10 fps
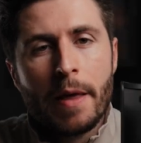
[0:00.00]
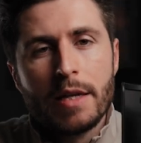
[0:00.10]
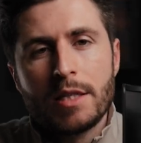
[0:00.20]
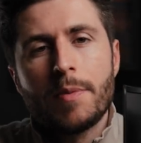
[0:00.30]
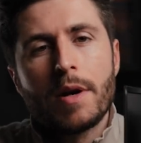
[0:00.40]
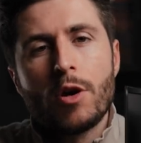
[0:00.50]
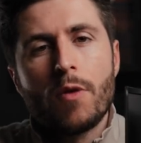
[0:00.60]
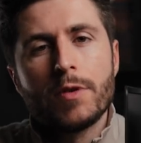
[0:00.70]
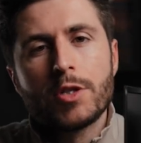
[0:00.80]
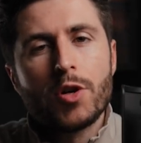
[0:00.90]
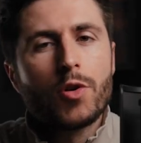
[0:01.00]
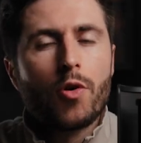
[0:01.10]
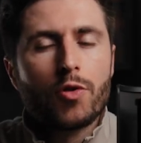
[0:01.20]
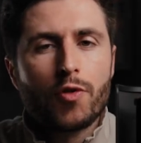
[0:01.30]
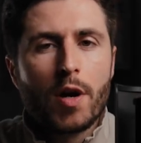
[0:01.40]
It typically offers good
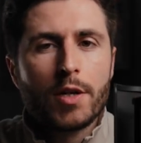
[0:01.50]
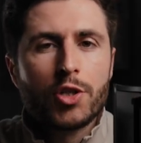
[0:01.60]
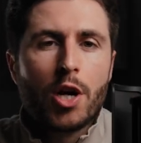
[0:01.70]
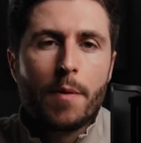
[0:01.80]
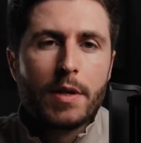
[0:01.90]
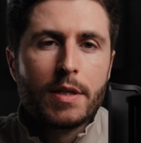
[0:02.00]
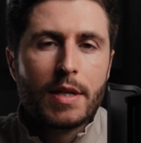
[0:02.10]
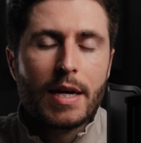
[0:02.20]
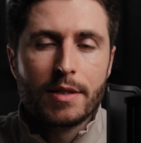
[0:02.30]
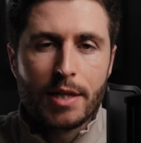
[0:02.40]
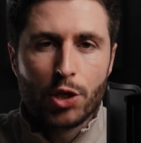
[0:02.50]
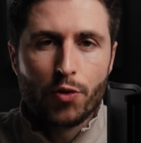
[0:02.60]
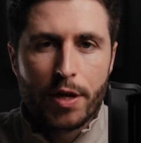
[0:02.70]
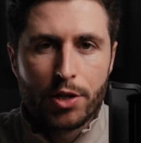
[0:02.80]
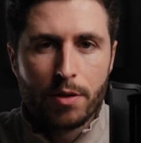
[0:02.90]
contrast, sharpness, and
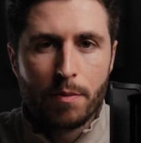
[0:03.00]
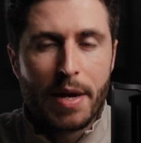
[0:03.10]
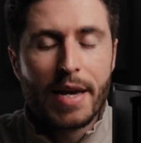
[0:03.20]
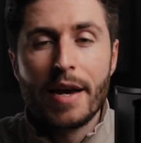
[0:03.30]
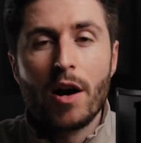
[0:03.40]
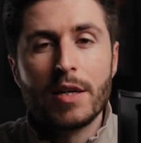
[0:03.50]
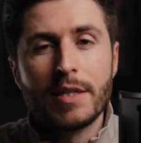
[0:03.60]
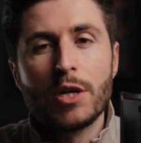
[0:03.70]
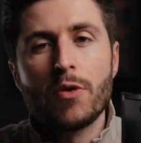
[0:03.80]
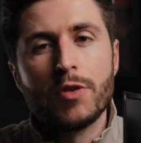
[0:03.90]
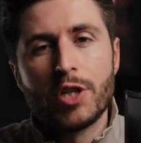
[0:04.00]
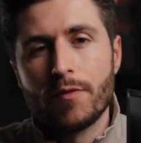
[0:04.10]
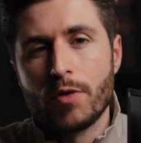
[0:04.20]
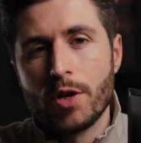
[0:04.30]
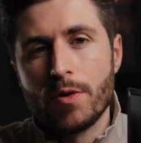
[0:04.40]
saturation, making it ideal for
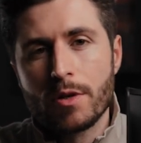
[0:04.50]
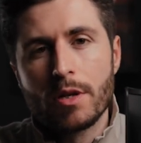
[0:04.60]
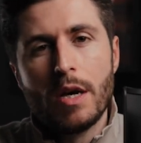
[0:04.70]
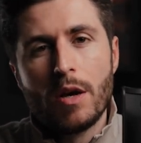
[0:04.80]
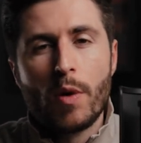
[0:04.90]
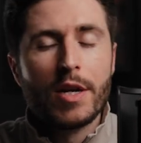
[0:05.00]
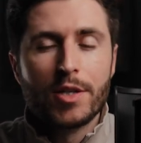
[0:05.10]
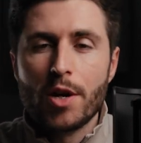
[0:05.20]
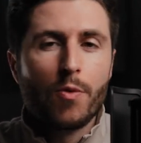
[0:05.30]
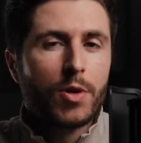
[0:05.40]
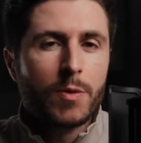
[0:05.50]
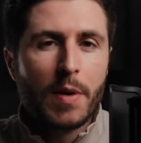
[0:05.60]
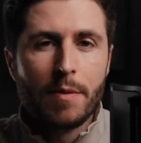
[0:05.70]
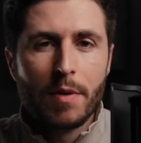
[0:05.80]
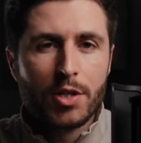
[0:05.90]
general use where you don't want to
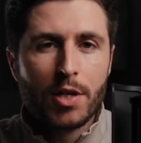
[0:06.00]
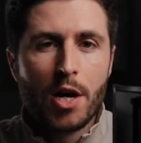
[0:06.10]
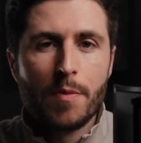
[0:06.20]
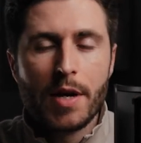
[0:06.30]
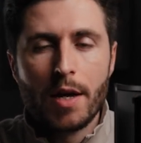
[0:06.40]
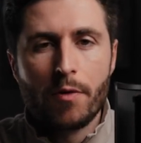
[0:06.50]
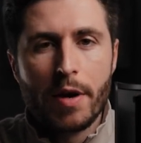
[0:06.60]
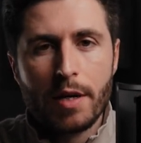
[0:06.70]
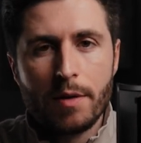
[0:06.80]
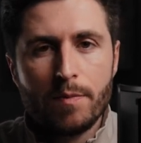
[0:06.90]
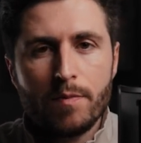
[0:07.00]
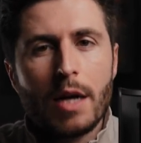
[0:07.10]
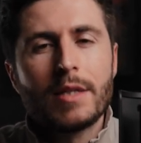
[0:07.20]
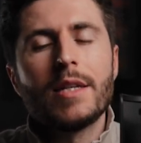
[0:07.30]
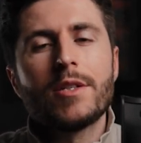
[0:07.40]
spend much time color grading. I
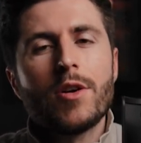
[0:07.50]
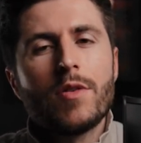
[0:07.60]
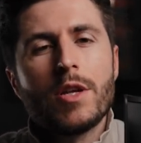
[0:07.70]
tend to only